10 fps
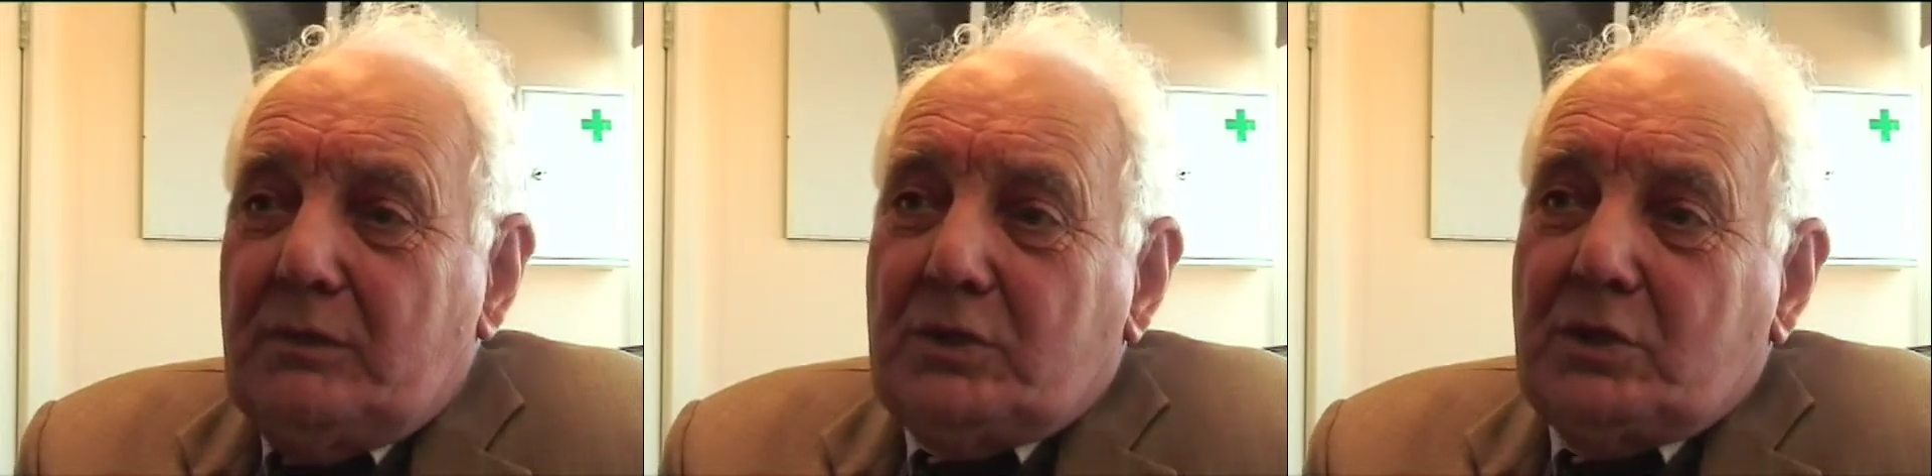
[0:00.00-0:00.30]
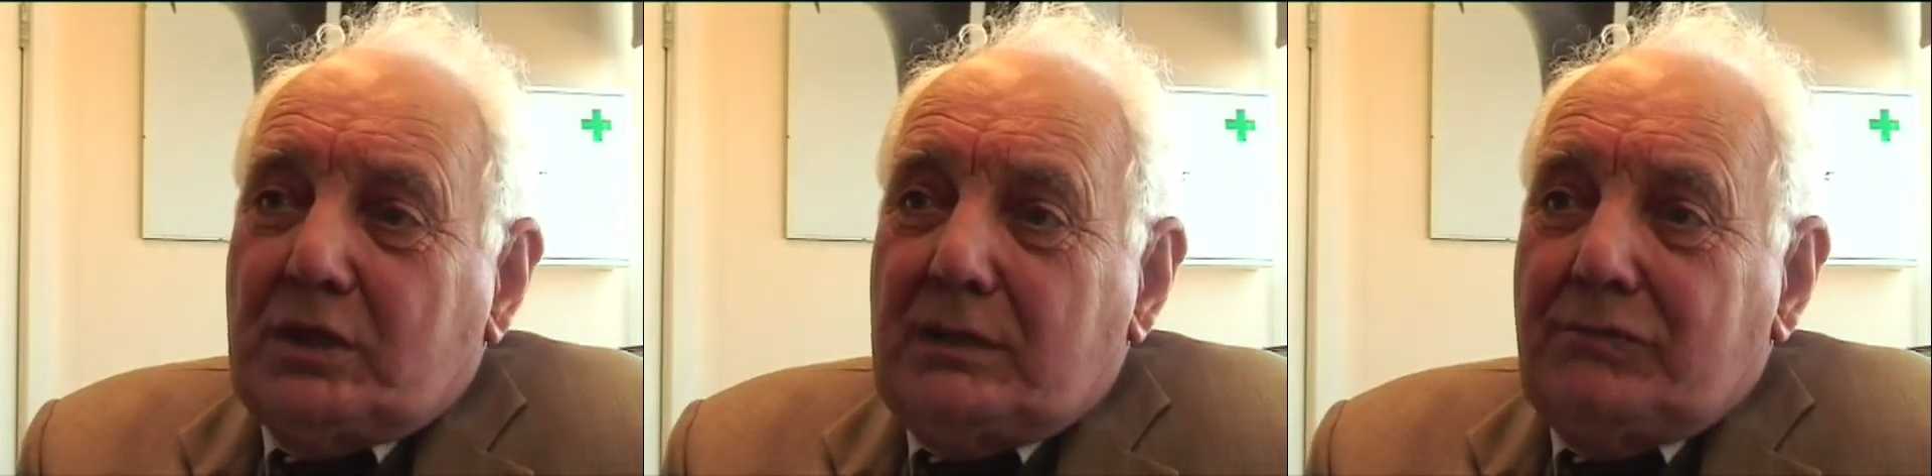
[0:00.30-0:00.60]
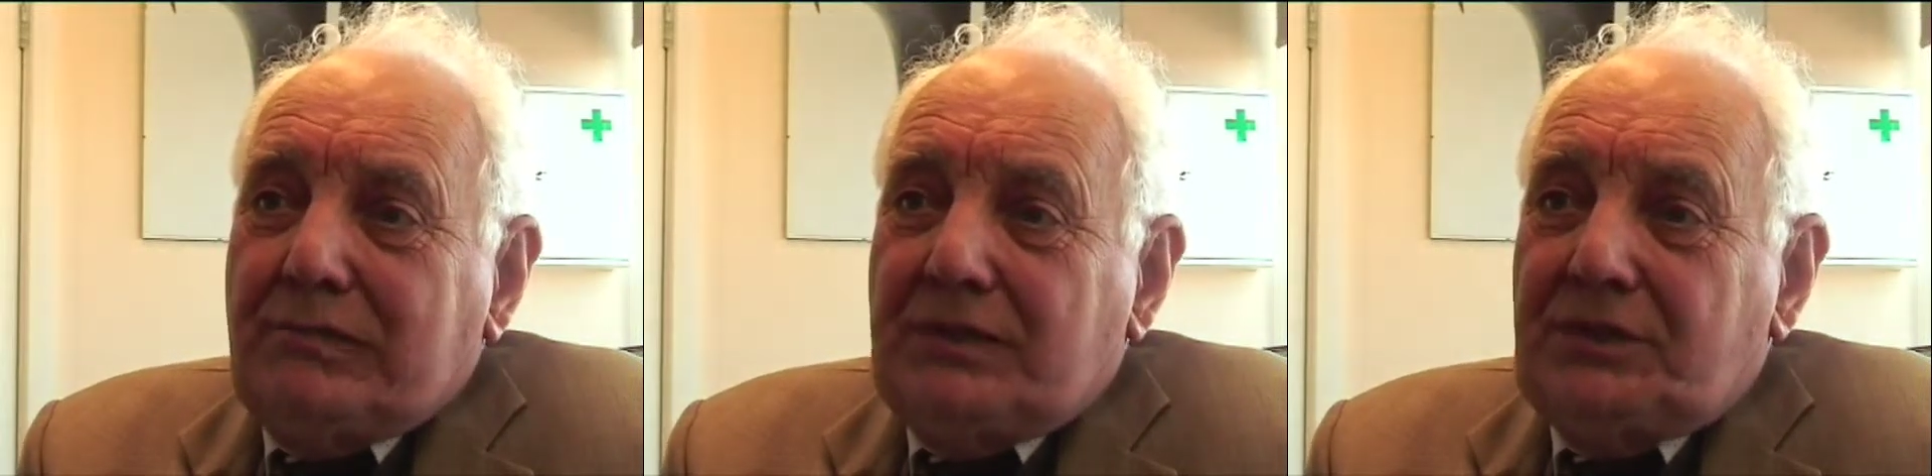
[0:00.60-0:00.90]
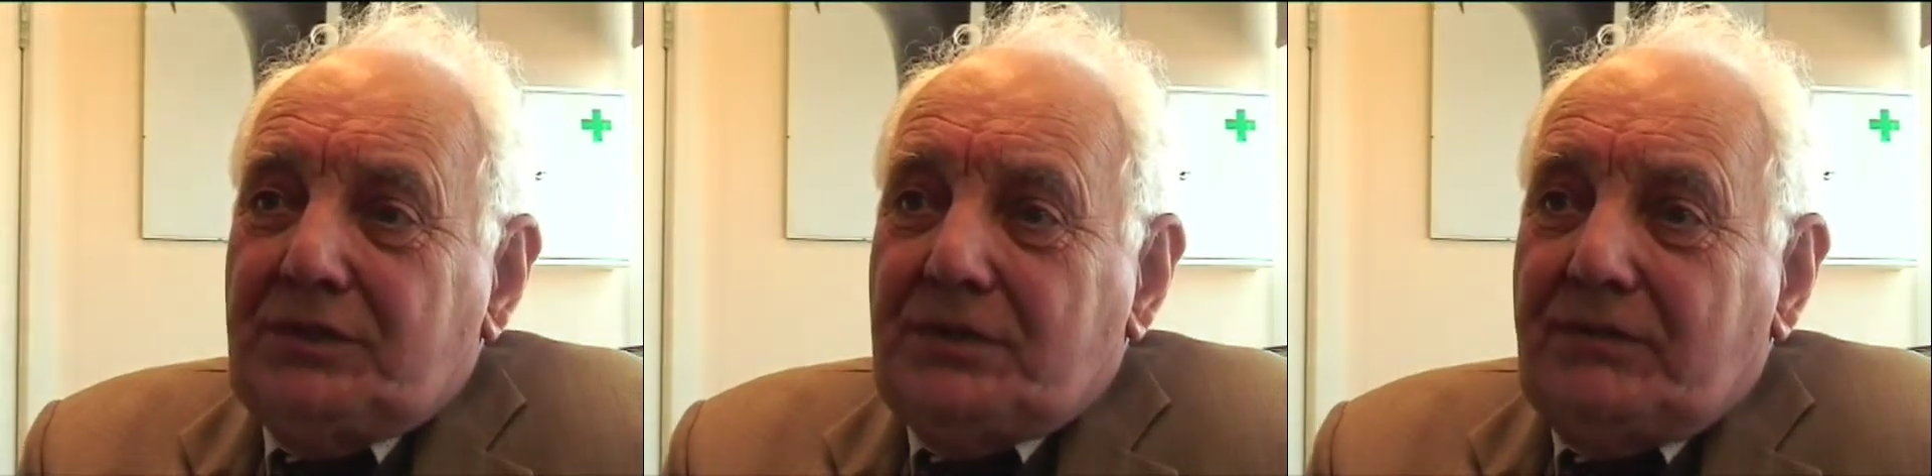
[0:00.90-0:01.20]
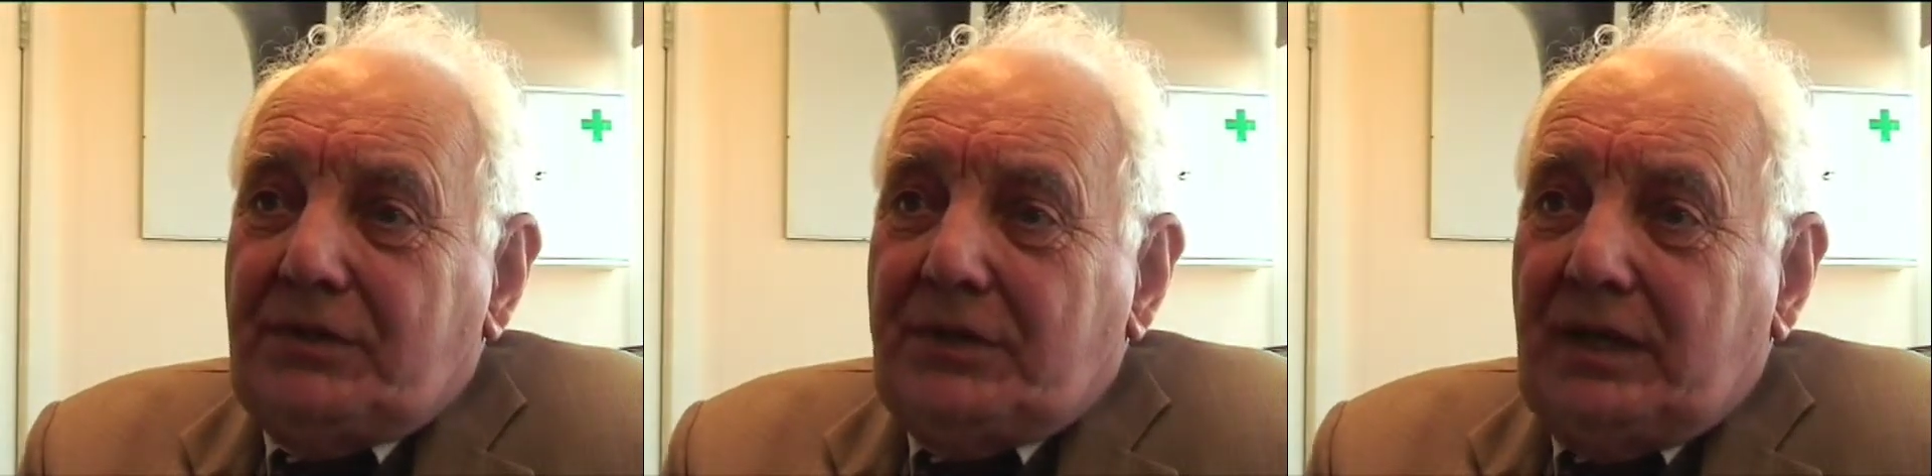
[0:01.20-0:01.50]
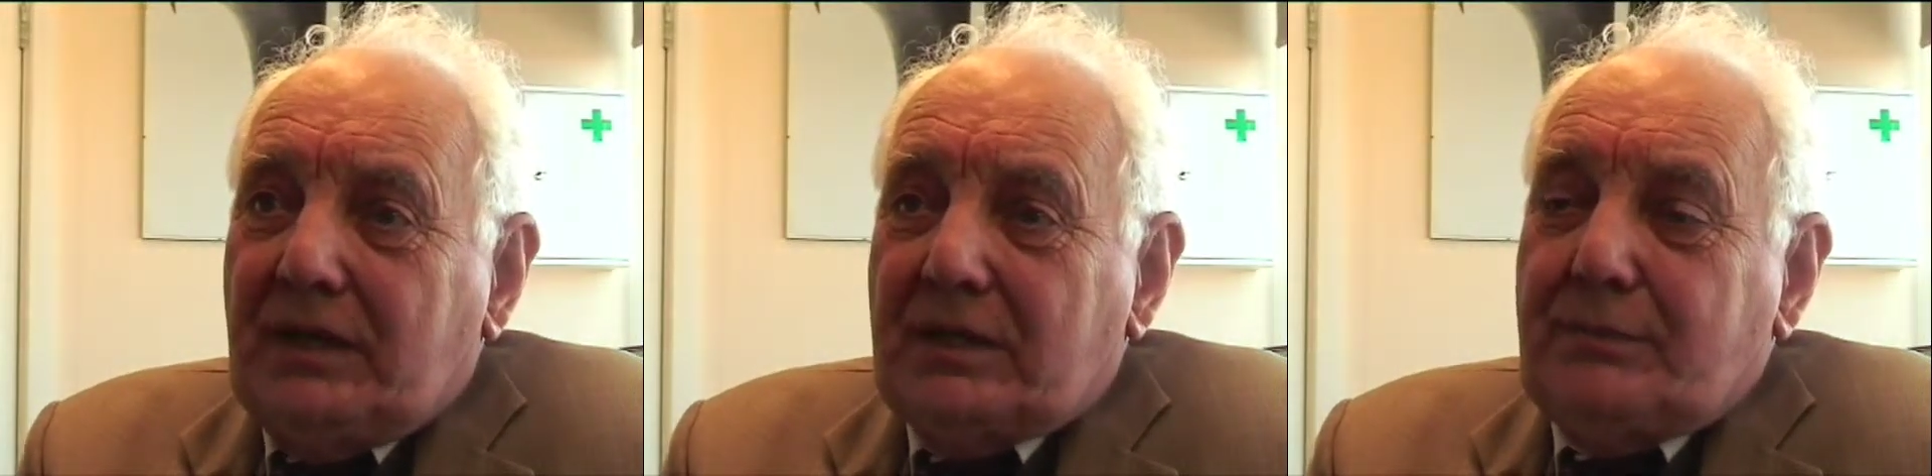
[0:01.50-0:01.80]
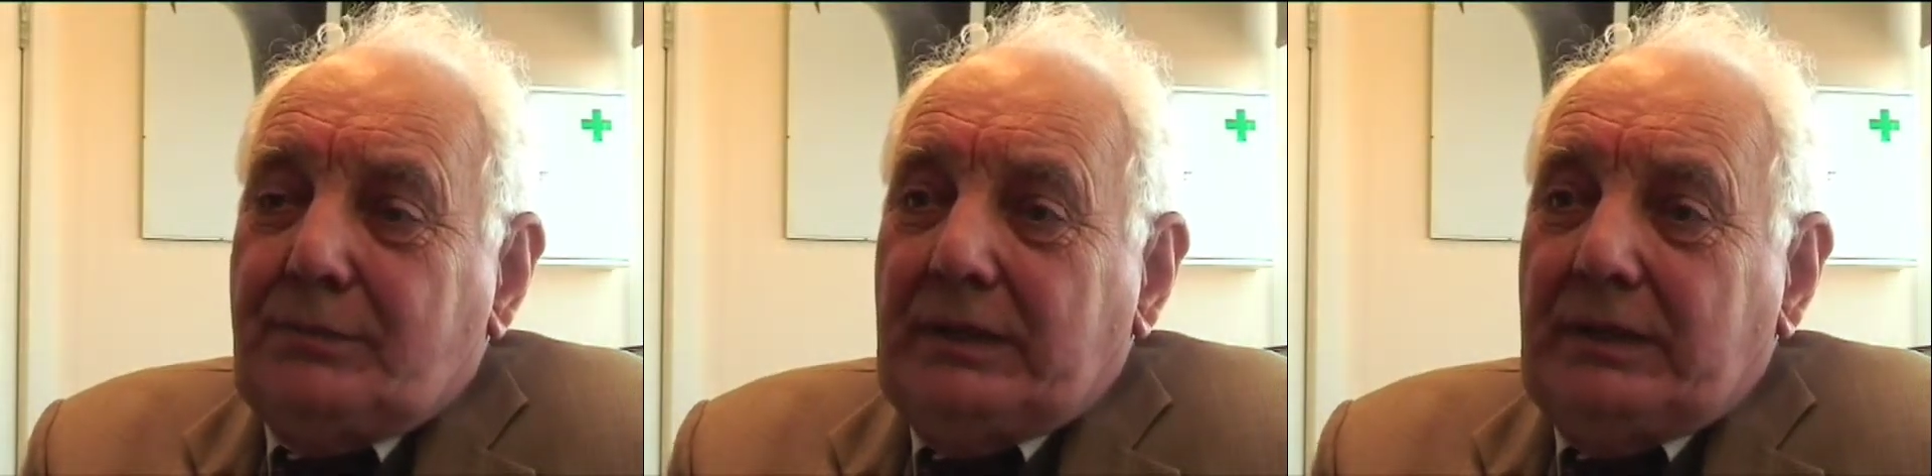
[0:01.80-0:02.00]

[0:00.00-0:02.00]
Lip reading: and we took impressions of the duck's